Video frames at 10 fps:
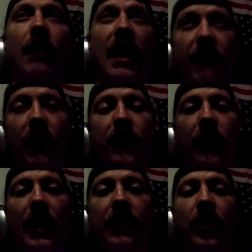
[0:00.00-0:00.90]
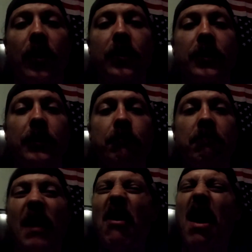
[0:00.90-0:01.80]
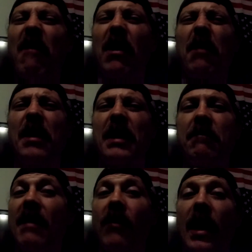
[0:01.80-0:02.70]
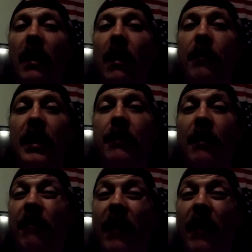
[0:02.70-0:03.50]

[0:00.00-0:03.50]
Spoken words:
of the 38 charges. I don't have a lot of money, never had a lot of money. My